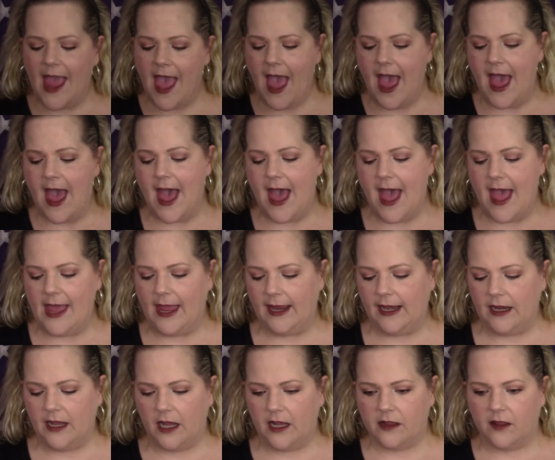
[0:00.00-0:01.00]

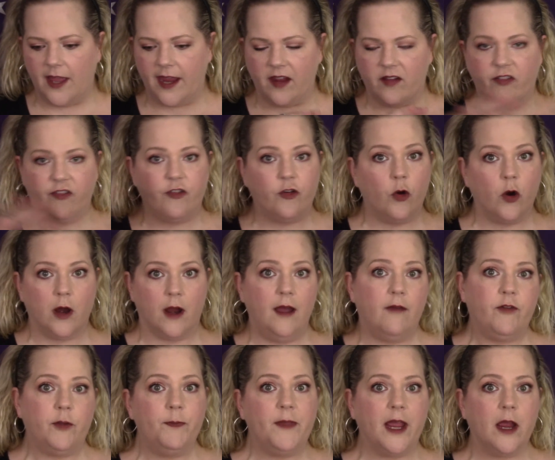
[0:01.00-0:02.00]
had like 4
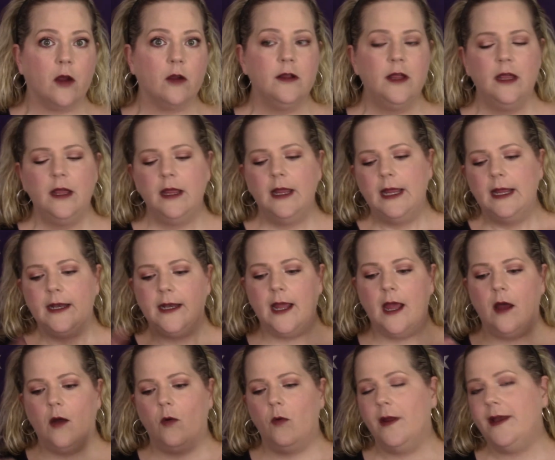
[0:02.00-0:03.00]
of them there.
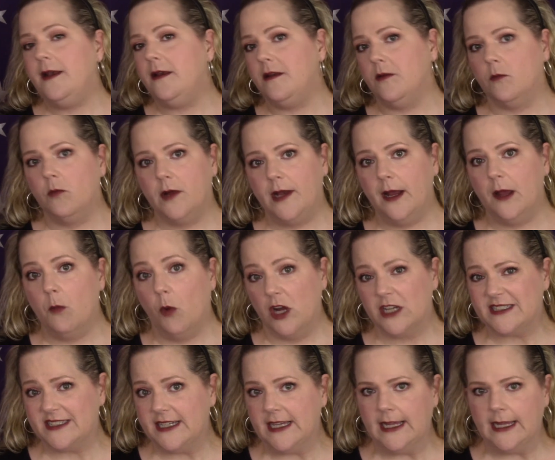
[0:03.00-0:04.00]
Now, when I
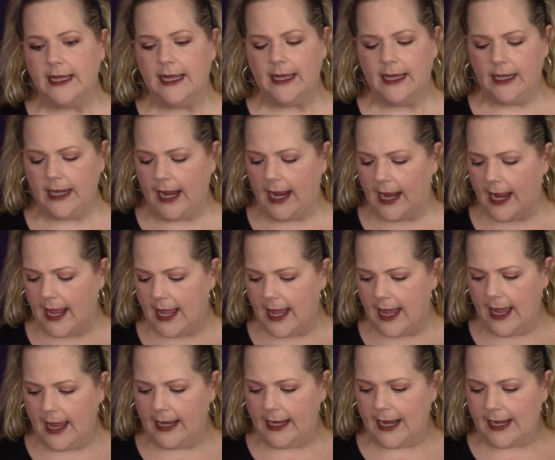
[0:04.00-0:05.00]
walked in
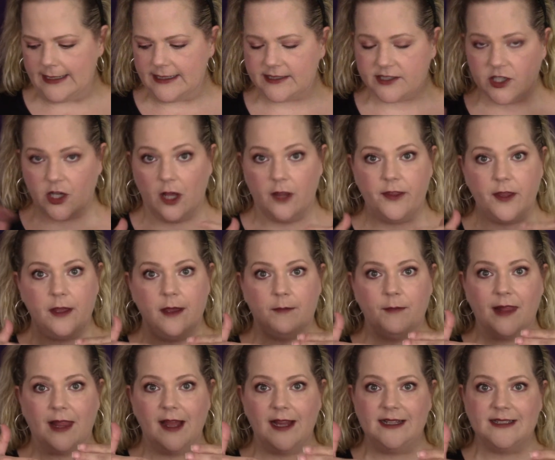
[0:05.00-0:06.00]
and I saw
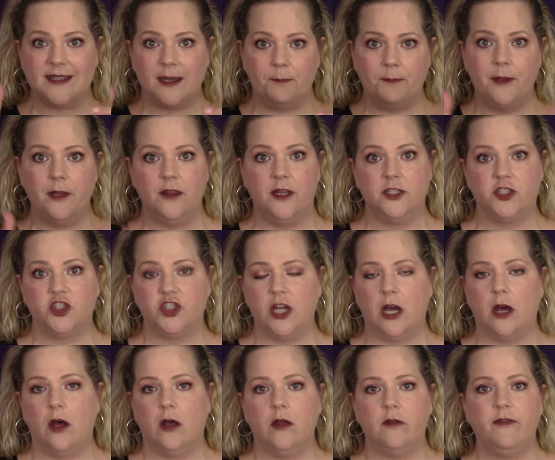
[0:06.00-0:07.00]
them lined up on the
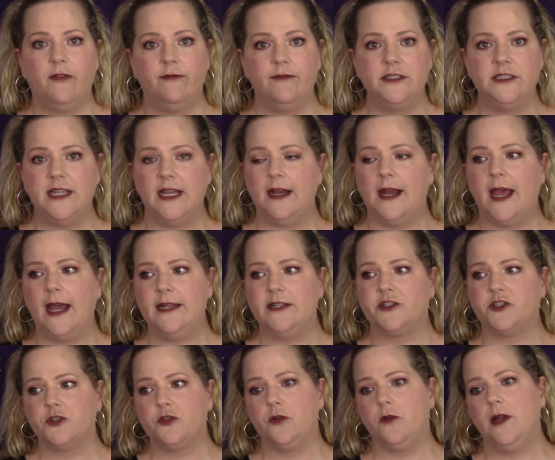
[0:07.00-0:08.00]
shelf, did I
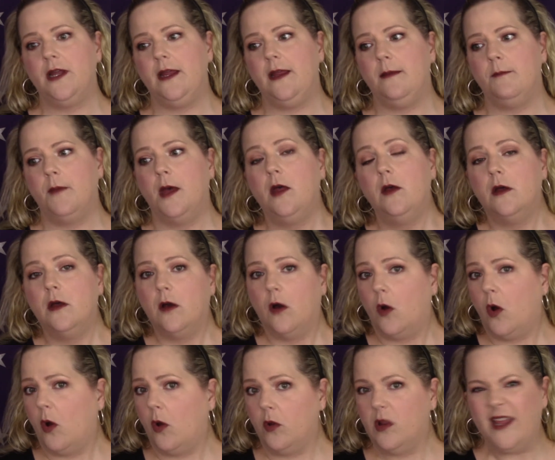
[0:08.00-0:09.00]
scream
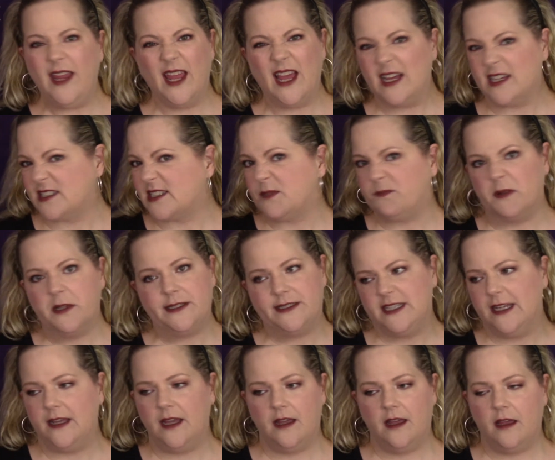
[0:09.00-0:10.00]
holy
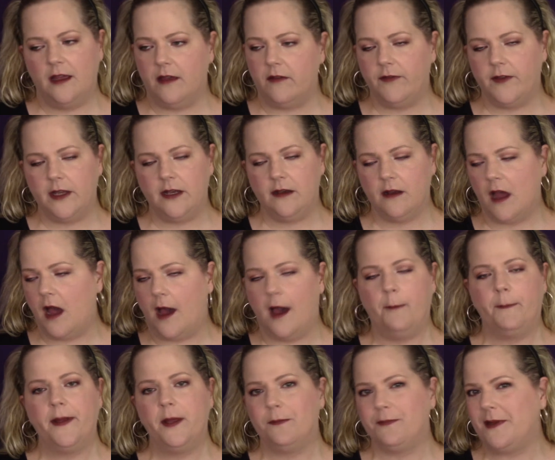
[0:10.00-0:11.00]
expletive and
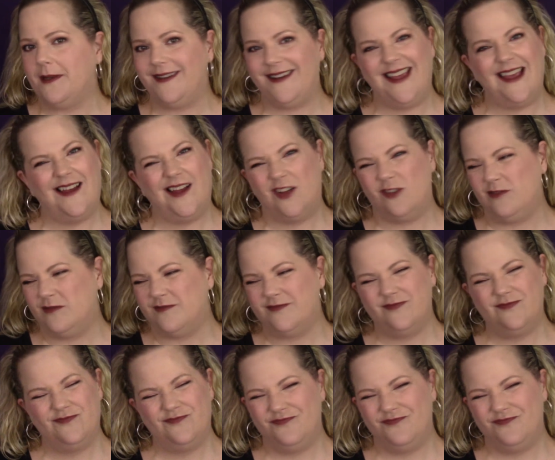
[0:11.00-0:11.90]
hop up and down?